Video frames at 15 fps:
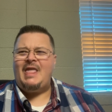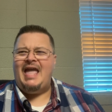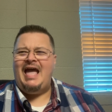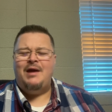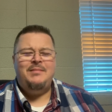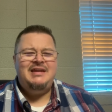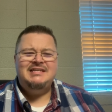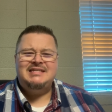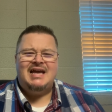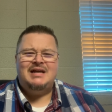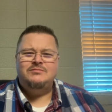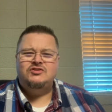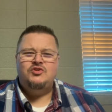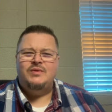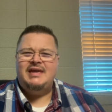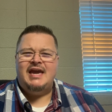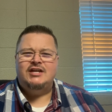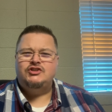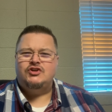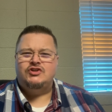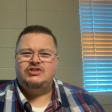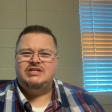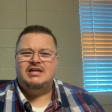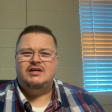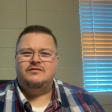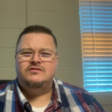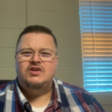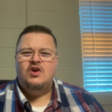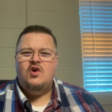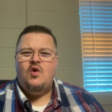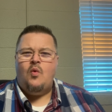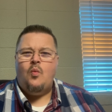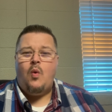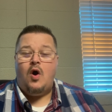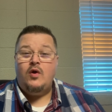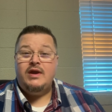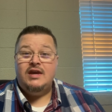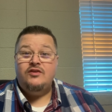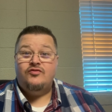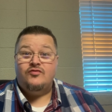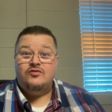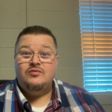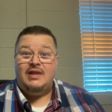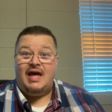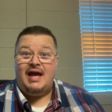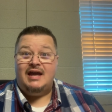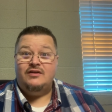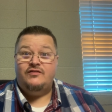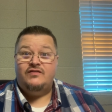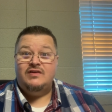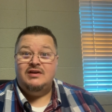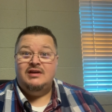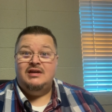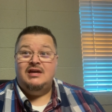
How many times do we catch ourselves walking through life